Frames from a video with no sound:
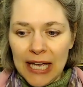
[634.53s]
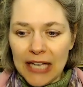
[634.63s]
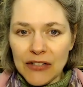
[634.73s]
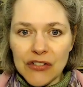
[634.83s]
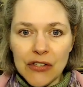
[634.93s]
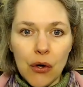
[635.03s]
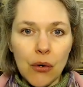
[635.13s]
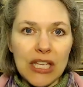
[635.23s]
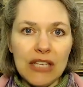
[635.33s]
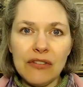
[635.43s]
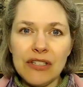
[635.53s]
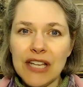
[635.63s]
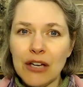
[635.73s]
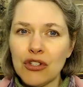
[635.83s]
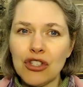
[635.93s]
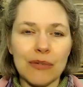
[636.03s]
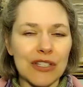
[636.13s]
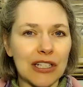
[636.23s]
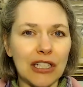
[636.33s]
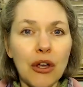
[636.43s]
And so, even down to
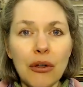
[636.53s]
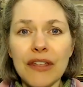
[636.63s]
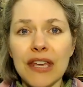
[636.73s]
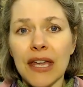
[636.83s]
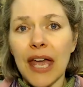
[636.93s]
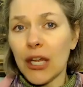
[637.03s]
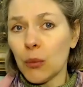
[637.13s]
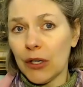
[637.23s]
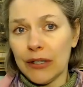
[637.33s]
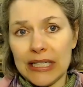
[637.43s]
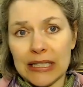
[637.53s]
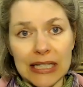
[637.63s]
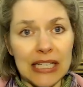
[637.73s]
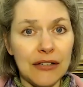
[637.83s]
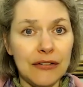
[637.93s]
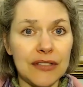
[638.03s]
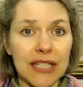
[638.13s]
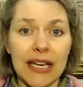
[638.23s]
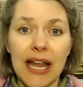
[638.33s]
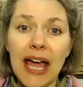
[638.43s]
his clothing and where he lived
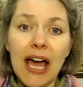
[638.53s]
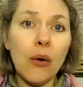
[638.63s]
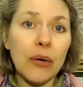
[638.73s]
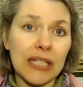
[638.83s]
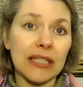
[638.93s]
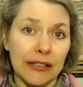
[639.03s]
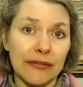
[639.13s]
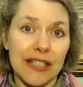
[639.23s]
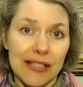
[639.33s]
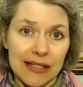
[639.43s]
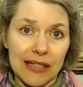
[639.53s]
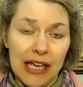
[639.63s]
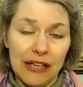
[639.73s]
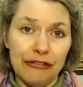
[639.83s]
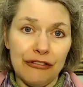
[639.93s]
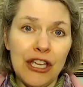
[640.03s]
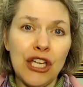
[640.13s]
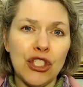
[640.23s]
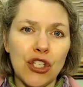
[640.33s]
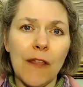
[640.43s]
and how he lived his life,
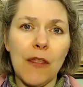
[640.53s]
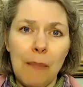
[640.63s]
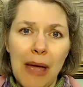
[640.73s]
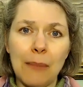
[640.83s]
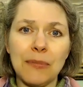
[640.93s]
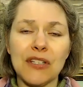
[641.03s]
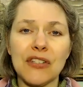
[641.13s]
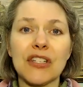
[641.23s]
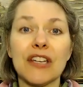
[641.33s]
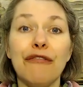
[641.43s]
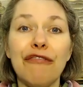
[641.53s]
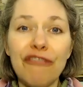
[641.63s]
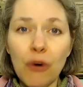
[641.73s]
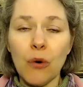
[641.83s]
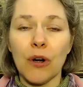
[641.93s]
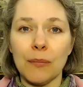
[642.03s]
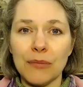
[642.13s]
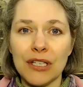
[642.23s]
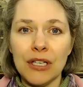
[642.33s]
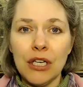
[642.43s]
John the Baptist
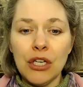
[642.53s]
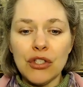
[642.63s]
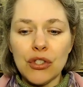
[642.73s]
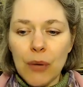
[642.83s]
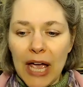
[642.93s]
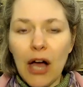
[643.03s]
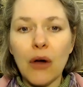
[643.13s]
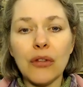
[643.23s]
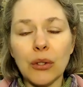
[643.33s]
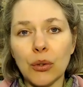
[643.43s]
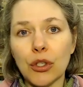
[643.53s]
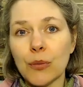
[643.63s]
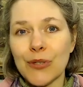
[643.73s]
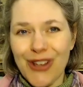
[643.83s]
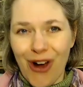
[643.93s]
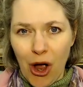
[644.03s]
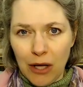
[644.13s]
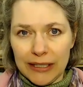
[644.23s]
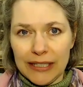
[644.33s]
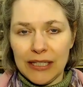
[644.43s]
conformed to how the Lord was
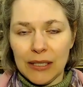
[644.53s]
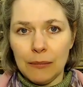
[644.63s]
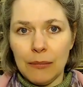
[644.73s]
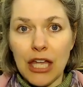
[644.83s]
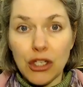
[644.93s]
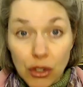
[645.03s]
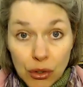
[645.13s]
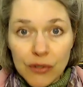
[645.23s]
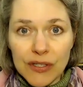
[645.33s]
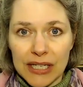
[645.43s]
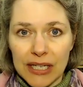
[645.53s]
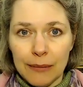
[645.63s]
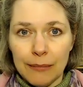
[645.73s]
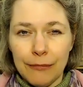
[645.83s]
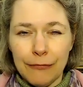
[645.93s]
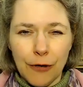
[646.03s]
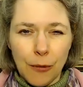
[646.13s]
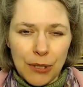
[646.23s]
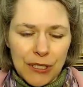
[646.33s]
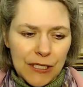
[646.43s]
calling him and using him for a
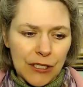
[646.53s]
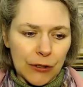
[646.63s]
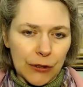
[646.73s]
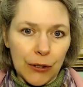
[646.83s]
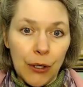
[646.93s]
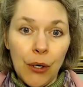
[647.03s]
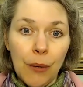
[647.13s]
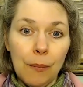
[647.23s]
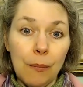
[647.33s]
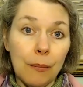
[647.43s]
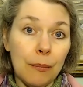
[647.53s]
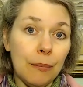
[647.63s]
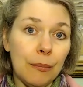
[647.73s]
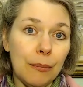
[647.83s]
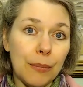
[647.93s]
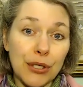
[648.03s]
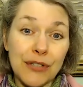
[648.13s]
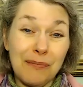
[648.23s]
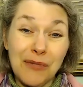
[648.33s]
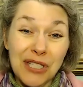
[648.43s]
particular for a
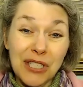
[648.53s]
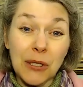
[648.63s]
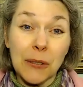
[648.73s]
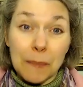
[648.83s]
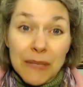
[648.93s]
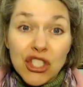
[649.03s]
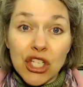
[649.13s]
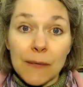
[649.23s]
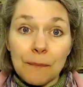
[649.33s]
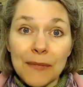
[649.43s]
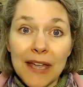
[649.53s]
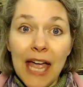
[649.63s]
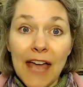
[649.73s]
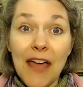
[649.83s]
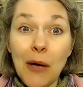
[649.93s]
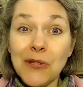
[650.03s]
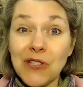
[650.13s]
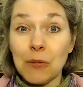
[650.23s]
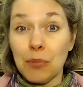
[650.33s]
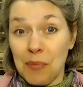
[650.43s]
particular mission, and that was
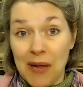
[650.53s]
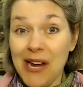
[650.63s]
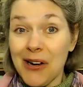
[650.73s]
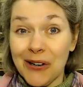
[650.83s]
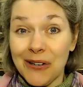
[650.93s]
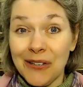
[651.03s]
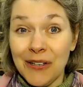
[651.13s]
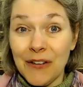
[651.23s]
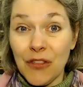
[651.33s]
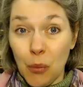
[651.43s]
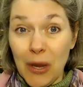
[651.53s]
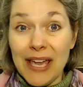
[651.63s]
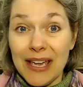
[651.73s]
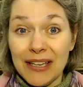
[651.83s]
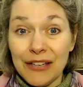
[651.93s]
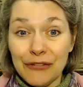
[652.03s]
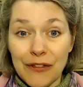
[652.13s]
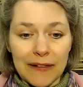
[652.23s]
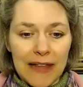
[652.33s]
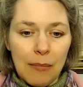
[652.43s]
to prepare the way for
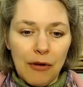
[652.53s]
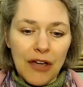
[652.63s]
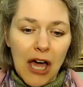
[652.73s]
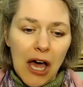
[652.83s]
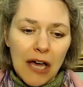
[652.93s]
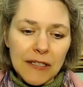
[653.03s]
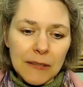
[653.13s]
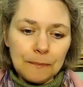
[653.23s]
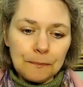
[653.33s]
the Lamb of God.